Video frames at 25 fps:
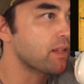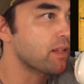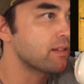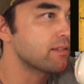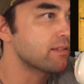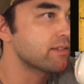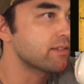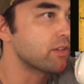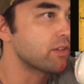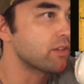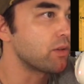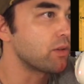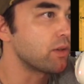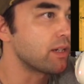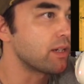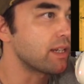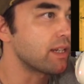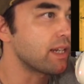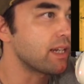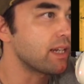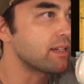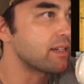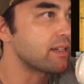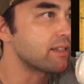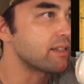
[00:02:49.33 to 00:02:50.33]
So
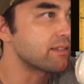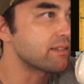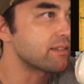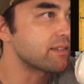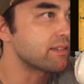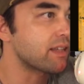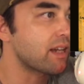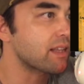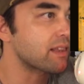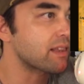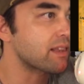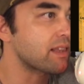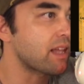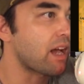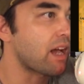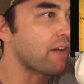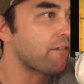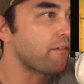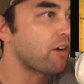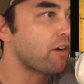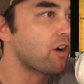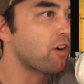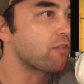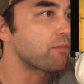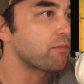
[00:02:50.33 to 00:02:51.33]
again, it's not that
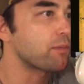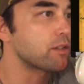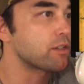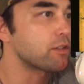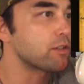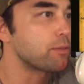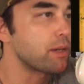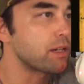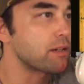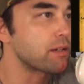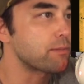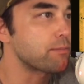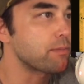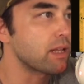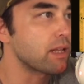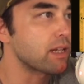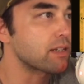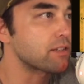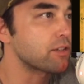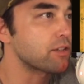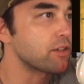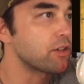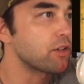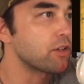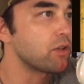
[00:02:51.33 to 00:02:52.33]
far from the Tibetan
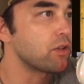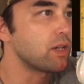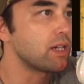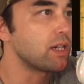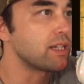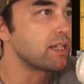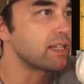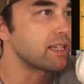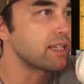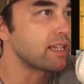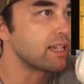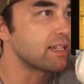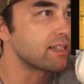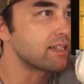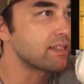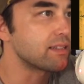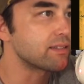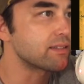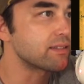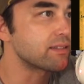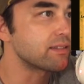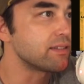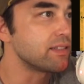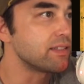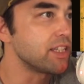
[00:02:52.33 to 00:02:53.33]
Plateau, and again,
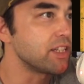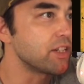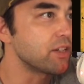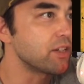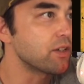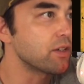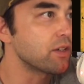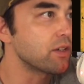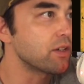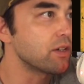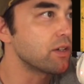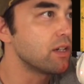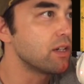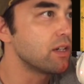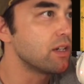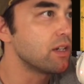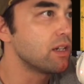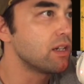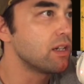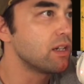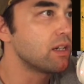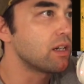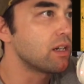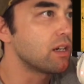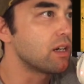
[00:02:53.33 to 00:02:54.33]
it's near
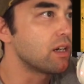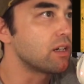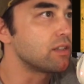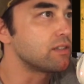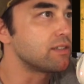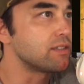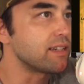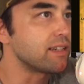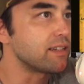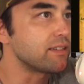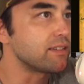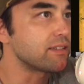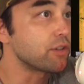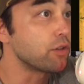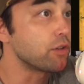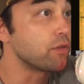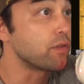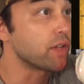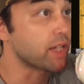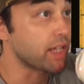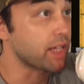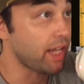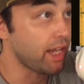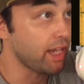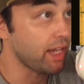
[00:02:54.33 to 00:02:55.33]
uh,
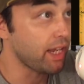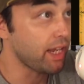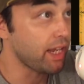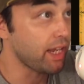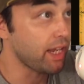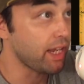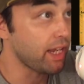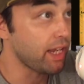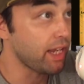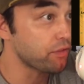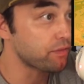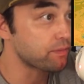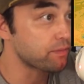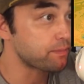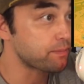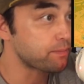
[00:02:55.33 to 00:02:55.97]
Denisova Cave,